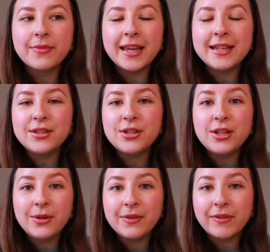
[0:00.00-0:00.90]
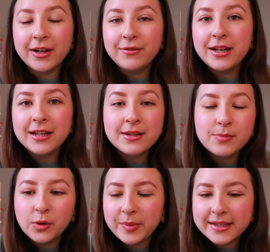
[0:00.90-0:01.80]
It's to do with like running a
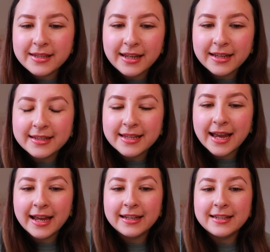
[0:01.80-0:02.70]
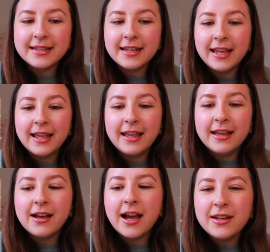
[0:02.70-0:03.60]
small business and
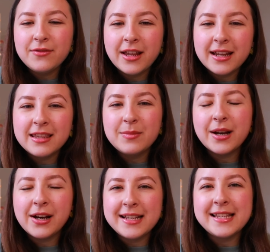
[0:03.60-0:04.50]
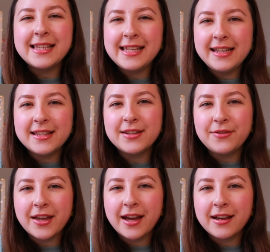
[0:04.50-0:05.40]
kind of like the behind the scenes
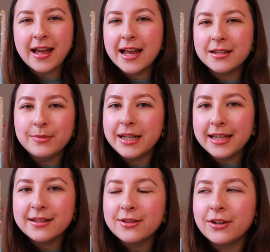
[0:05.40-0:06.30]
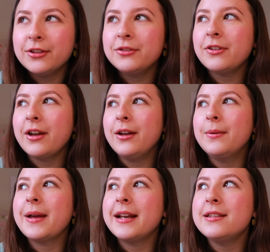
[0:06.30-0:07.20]
of that admin-y stuff.
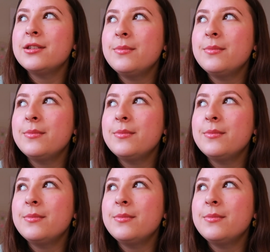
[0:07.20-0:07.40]
And it's